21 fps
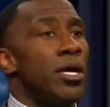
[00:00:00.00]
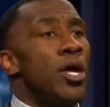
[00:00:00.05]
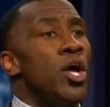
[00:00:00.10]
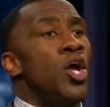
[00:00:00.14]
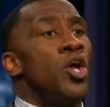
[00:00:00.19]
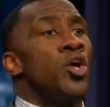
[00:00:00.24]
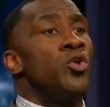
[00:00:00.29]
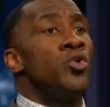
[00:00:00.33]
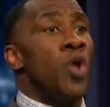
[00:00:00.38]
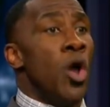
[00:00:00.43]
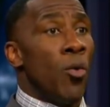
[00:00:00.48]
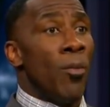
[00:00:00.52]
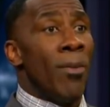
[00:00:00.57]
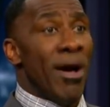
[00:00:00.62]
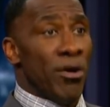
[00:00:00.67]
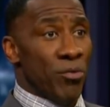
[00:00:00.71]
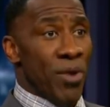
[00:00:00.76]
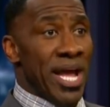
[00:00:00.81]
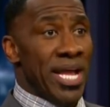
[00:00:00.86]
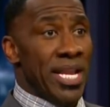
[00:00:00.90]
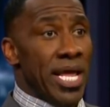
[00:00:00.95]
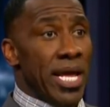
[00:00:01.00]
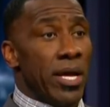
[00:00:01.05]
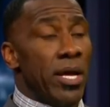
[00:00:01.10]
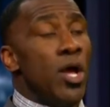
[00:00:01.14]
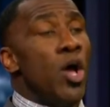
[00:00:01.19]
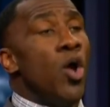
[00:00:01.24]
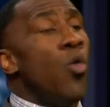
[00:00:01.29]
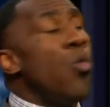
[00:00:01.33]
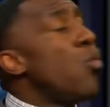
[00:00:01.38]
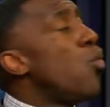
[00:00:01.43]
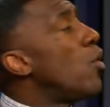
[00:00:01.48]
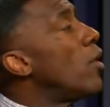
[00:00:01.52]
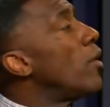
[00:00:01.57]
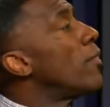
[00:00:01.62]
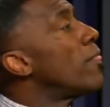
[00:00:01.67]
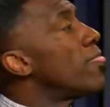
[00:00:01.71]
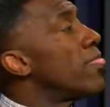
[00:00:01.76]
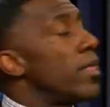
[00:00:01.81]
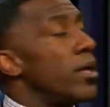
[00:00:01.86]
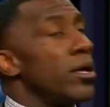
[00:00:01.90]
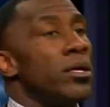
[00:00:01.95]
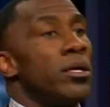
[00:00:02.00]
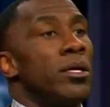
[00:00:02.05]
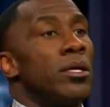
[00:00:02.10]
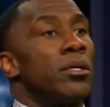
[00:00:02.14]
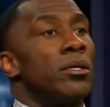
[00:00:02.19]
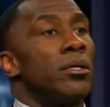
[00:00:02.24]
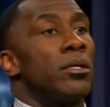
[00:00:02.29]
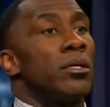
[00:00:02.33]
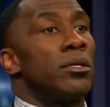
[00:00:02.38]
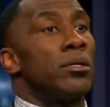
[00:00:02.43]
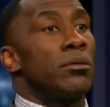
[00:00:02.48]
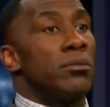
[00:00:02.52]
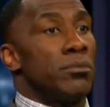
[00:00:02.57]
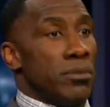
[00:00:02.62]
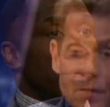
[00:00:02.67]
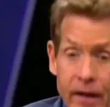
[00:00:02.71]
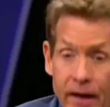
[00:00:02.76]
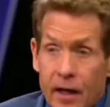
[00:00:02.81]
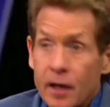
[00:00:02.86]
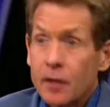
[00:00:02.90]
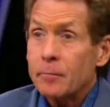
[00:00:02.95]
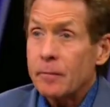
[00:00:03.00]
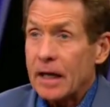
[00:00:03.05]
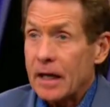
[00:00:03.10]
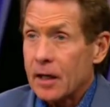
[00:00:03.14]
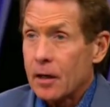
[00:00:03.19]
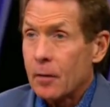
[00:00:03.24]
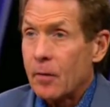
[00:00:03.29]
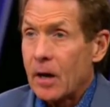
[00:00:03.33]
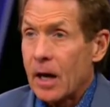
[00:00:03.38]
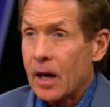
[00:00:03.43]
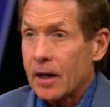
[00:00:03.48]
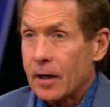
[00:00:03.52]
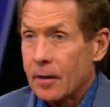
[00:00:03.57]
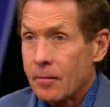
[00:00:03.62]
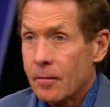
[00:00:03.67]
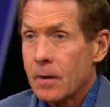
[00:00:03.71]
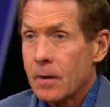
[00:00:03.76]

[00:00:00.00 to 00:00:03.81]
I know what they said, because I talked to the head man about it.